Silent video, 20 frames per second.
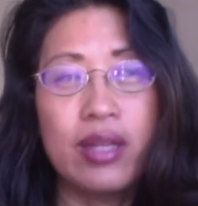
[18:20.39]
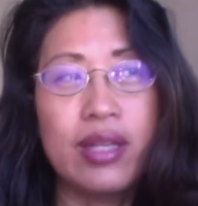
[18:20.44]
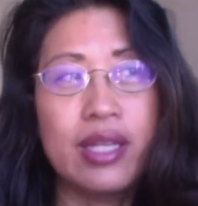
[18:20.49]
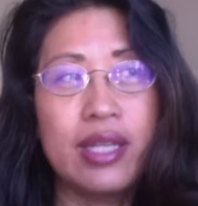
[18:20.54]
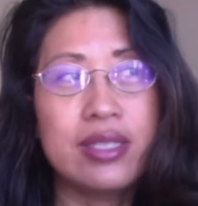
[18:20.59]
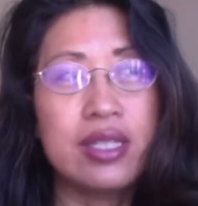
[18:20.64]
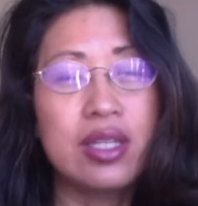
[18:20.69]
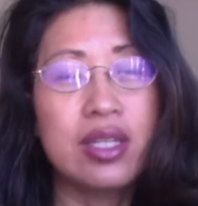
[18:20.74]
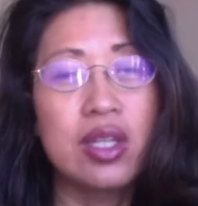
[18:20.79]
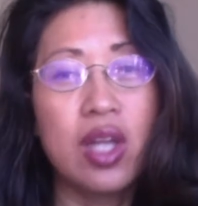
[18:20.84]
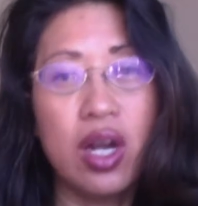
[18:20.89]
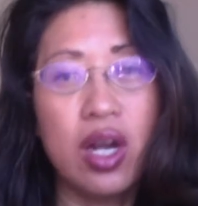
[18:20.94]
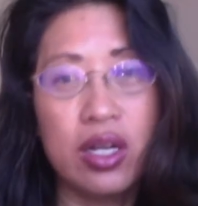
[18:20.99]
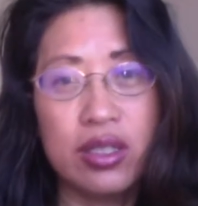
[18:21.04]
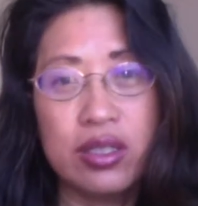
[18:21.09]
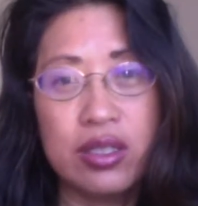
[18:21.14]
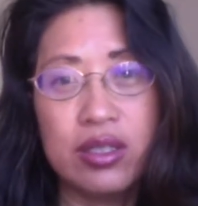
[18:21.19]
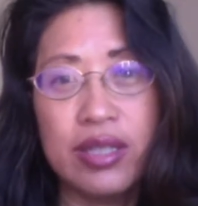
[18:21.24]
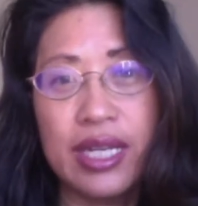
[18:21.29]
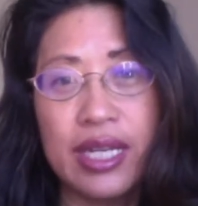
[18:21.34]
that's
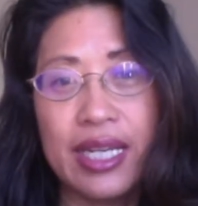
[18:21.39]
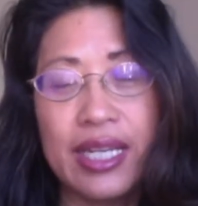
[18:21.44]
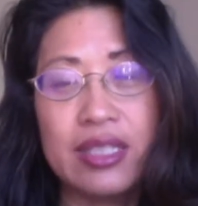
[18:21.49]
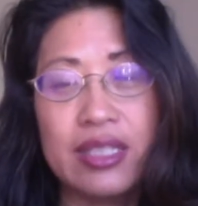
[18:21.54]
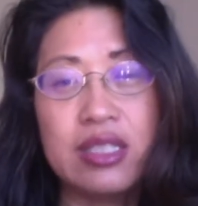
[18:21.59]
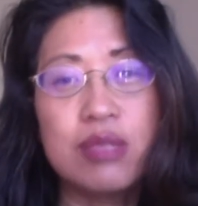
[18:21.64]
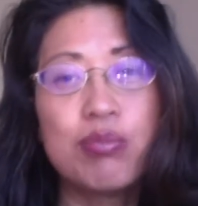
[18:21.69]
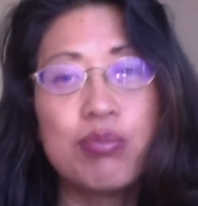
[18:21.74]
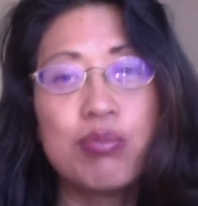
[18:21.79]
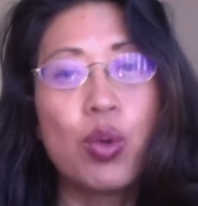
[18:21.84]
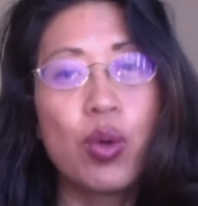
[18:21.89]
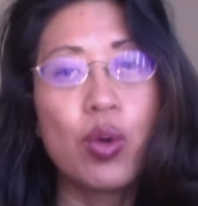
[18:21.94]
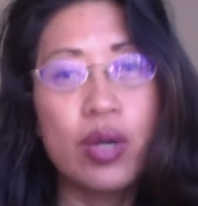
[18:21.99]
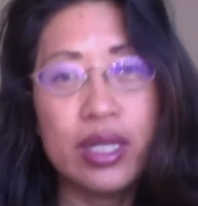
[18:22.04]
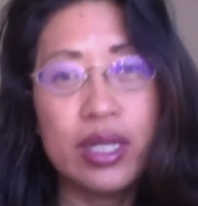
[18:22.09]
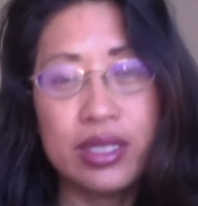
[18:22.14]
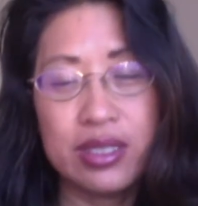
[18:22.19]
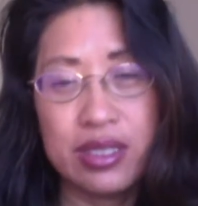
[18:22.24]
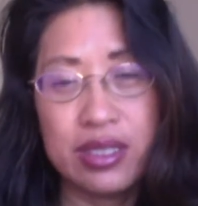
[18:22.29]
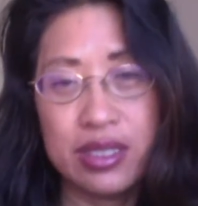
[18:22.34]
longer that gets more
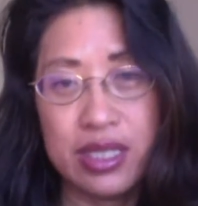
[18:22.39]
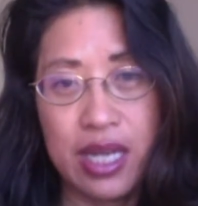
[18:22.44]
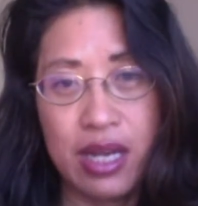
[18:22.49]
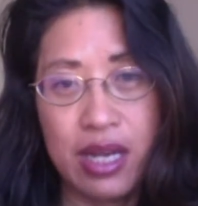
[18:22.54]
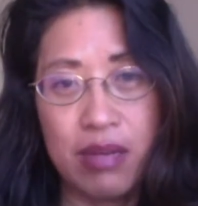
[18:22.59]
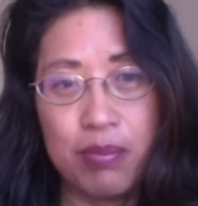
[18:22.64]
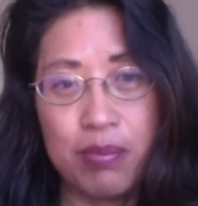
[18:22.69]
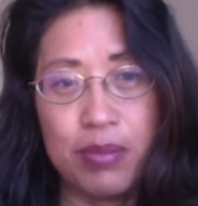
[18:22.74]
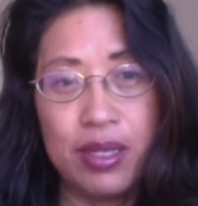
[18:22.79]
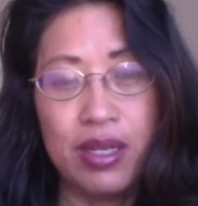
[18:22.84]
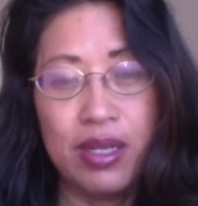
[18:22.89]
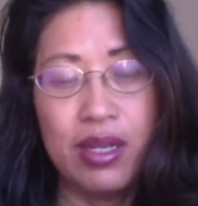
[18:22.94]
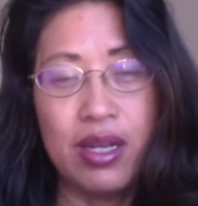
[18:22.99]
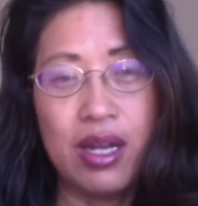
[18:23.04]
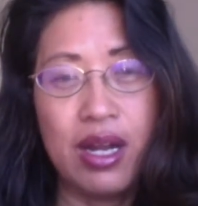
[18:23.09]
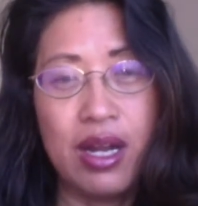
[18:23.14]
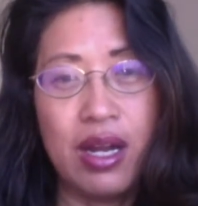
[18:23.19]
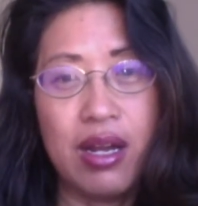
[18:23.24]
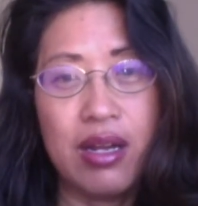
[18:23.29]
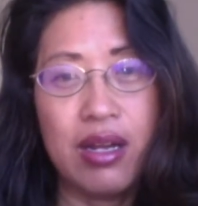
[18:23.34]
into depth,
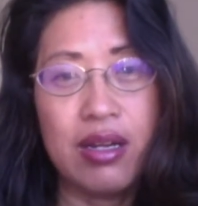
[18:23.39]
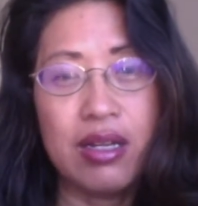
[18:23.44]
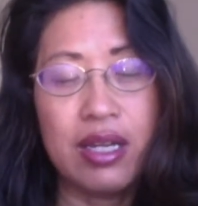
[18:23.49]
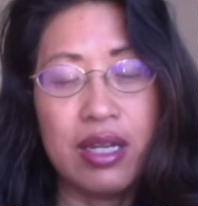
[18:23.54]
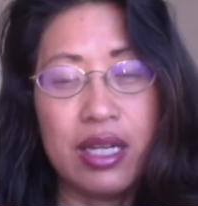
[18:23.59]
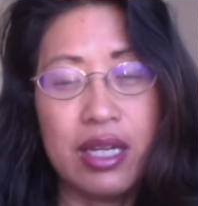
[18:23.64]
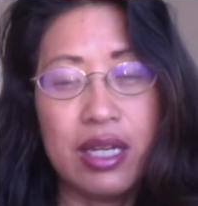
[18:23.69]
a